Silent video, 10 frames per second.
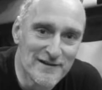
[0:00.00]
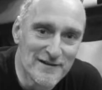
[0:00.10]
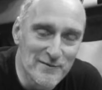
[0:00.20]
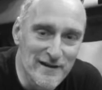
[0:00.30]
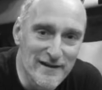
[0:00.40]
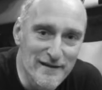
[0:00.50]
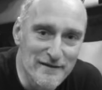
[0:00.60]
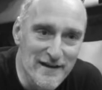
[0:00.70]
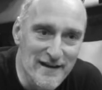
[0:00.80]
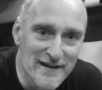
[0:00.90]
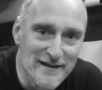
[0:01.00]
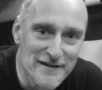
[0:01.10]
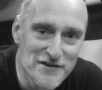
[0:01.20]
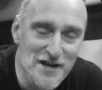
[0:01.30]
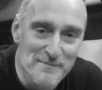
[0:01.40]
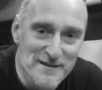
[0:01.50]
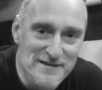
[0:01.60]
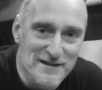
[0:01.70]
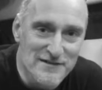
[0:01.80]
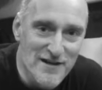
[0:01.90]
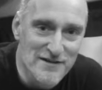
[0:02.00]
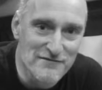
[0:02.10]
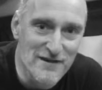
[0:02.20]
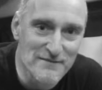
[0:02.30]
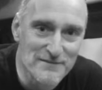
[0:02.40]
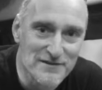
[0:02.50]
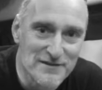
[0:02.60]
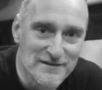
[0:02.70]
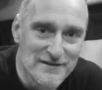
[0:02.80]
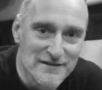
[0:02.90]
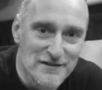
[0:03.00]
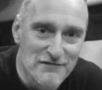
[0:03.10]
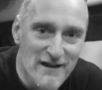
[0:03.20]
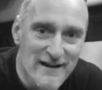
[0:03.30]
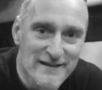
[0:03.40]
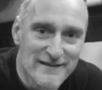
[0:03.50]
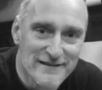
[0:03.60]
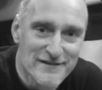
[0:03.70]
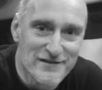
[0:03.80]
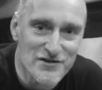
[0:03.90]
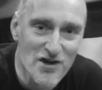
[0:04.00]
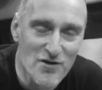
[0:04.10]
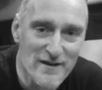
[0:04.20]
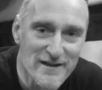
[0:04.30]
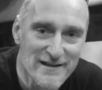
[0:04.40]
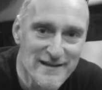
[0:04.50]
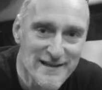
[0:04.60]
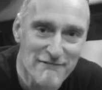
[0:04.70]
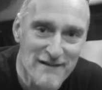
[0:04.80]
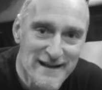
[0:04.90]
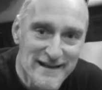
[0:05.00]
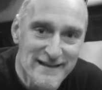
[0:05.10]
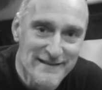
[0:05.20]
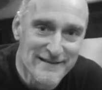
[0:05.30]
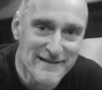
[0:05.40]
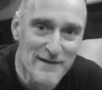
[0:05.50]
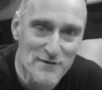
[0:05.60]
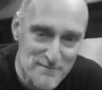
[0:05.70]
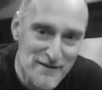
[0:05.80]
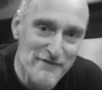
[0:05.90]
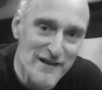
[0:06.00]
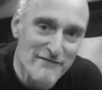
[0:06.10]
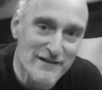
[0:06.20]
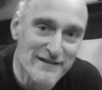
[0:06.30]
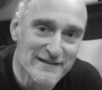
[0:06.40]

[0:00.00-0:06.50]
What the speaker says: With Chuck Biscuits on drums, Greg, Joey, and Randy. That was my favorite.